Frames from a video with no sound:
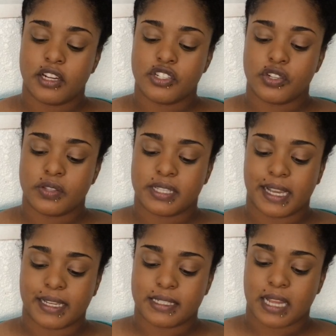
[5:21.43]
I'm gonna do the
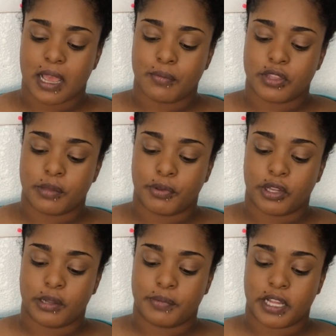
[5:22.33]
second time with the
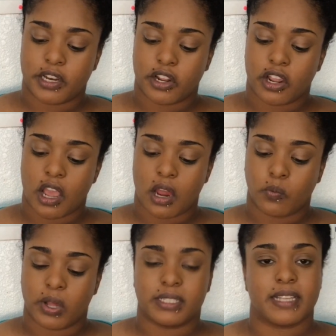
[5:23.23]
Beauty Blender on
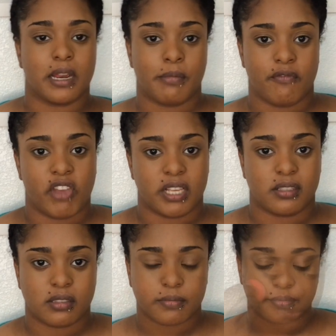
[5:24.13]
one side of my
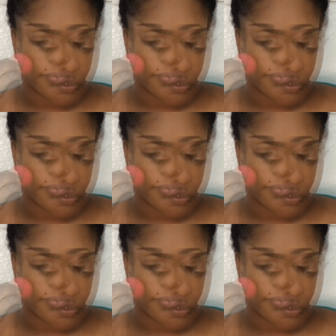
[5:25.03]
face,